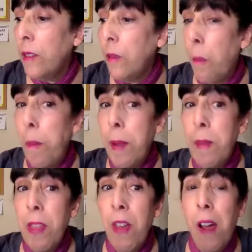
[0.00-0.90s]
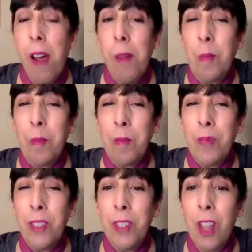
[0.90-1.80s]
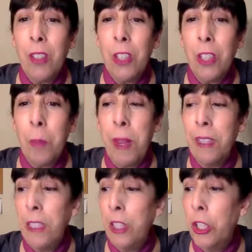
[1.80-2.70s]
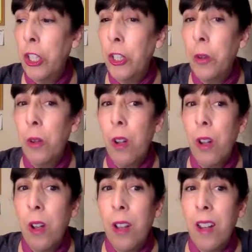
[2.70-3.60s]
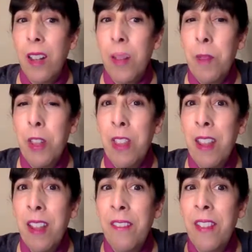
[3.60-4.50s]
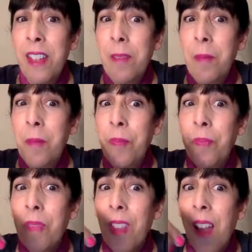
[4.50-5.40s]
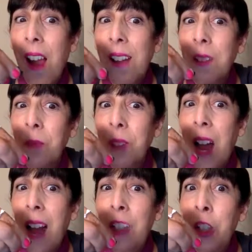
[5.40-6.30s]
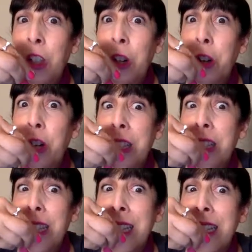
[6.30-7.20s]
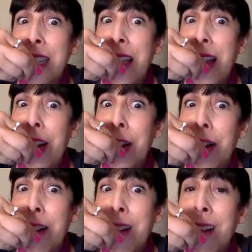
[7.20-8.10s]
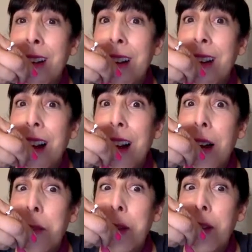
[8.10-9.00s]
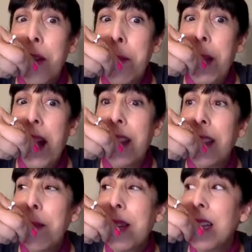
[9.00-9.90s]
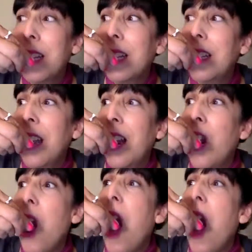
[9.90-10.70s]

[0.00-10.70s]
Maybe the salsa spicy too. Come to think of it, I should go look at the container. I'll be right back. Let me get the container.